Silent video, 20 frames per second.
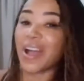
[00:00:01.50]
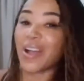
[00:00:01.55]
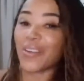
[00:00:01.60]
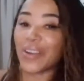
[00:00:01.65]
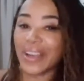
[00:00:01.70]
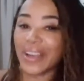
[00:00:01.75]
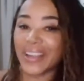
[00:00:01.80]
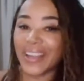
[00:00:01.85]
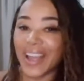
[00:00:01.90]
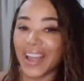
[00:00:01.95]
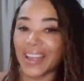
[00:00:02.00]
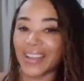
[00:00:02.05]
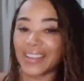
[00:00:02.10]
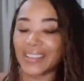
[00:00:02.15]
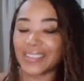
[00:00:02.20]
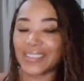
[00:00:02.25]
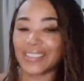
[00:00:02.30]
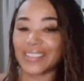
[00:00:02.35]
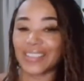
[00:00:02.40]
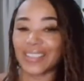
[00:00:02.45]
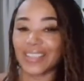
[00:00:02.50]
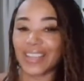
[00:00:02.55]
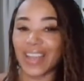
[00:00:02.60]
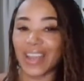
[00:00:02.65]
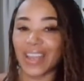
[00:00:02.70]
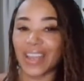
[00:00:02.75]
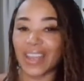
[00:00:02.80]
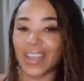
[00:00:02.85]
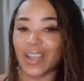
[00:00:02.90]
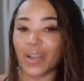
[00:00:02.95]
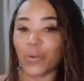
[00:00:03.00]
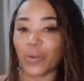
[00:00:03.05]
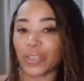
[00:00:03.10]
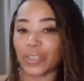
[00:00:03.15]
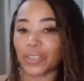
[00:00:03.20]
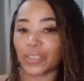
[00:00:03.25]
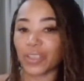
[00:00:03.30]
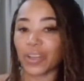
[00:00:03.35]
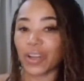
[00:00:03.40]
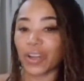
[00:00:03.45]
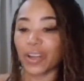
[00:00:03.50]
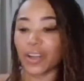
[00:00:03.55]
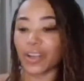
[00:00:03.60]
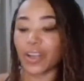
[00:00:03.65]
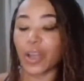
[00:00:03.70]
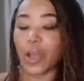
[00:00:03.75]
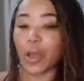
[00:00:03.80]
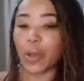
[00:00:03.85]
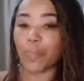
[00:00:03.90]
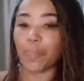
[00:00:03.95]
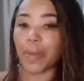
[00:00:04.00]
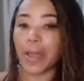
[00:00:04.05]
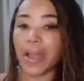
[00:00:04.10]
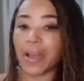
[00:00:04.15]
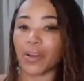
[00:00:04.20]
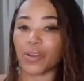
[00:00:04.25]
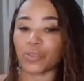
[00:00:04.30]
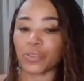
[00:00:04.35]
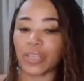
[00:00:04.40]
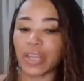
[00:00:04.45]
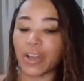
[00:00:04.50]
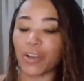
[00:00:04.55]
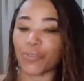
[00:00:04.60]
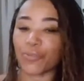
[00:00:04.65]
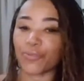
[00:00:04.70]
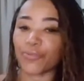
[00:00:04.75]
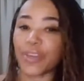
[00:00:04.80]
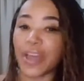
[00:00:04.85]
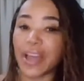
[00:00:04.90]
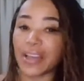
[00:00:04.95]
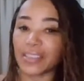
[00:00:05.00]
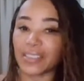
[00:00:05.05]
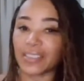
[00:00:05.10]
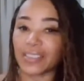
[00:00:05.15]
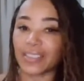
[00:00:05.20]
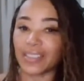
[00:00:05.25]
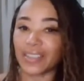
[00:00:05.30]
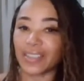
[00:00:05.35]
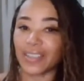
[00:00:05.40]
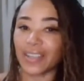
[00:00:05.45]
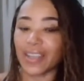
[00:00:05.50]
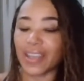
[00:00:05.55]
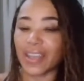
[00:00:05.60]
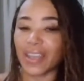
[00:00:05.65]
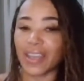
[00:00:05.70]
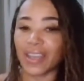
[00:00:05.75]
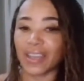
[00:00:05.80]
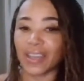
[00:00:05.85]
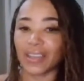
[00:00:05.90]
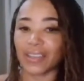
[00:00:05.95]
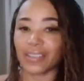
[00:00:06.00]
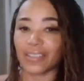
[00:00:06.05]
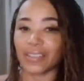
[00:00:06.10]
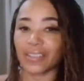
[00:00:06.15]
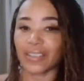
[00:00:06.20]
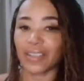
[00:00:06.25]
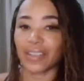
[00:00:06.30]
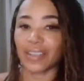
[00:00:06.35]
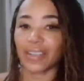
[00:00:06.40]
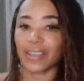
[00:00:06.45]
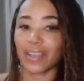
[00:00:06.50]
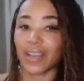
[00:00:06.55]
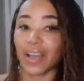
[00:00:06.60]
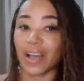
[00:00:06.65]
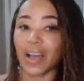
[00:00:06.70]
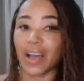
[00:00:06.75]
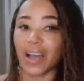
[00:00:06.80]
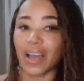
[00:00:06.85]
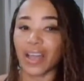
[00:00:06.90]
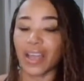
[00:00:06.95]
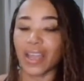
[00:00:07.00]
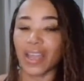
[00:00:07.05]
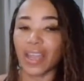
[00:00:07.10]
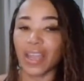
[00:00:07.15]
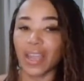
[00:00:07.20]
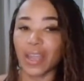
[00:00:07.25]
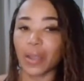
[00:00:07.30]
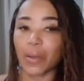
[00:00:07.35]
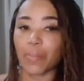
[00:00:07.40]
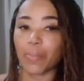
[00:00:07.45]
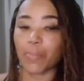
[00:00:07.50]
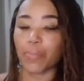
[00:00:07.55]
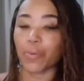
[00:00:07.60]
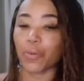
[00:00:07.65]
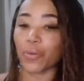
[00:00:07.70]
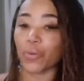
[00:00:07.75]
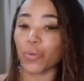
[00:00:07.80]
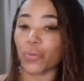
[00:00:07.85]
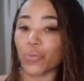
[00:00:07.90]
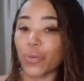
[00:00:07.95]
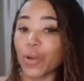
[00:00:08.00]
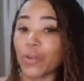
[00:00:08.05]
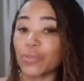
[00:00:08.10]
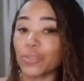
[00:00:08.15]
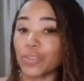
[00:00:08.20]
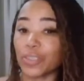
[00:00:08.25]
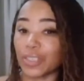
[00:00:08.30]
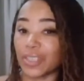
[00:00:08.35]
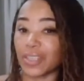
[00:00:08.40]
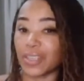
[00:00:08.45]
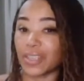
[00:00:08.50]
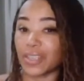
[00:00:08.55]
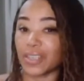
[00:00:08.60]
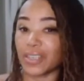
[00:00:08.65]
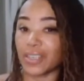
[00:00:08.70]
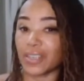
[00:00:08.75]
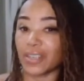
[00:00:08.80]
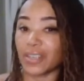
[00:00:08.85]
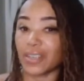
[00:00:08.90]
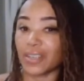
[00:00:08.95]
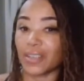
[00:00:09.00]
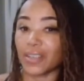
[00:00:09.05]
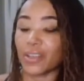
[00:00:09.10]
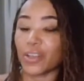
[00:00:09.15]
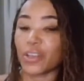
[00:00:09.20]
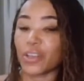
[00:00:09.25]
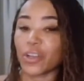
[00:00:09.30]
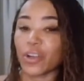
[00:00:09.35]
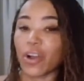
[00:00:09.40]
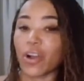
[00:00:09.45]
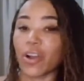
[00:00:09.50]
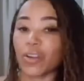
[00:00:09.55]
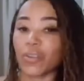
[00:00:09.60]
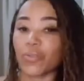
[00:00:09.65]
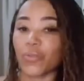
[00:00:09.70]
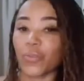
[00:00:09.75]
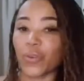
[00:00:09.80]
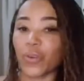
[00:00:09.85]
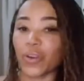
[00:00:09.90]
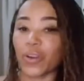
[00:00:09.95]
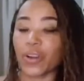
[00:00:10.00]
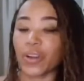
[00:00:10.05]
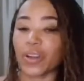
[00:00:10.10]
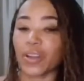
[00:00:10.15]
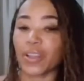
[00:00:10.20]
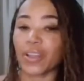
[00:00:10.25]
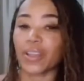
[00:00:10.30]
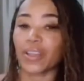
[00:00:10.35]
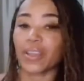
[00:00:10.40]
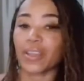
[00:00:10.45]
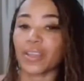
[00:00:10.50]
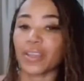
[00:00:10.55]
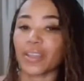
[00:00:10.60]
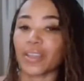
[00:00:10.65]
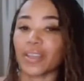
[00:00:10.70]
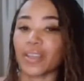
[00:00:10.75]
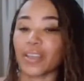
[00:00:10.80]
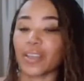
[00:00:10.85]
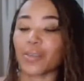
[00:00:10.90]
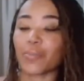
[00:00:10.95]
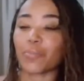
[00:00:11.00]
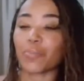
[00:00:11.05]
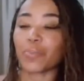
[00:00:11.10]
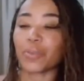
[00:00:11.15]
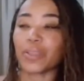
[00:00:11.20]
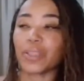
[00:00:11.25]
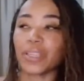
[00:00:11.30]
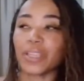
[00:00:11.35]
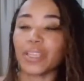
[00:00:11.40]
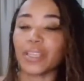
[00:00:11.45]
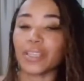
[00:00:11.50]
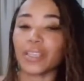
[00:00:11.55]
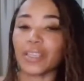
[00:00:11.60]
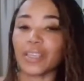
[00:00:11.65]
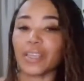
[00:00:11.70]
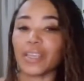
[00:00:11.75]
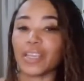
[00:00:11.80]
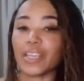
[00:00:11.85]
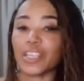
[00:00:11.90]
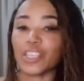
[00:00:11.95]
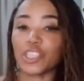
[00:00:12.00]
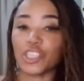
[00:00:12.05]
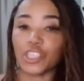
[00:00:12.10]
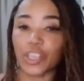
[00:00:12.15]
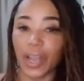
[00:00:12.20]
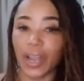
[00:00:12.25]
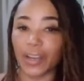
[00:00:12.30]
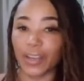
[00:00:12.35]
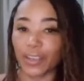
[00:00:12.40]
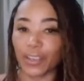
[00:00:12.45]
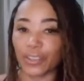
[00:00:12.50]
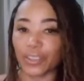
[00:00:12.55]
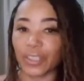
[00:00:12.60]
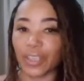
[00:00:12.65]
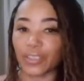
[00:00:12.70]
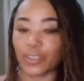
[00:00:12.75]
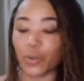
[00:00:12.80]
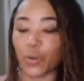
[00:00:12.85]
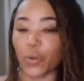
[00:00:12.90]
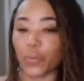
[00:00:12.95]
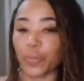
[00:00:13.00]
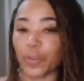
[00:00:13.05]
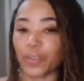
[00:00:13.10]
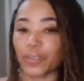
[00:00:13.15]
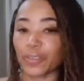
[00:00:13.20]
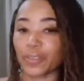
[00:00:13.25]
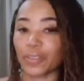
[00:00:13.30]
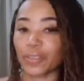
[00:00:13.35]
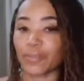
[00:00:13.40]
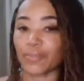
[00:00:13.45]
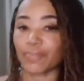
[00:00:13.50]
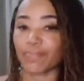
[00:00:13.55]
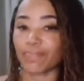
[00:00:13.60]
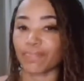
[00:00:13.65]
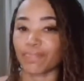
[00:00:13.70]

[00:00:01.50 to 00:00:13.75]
All right, guys, today I want to talk about how fasting and high protein carnivore can completely jack your sex hormones.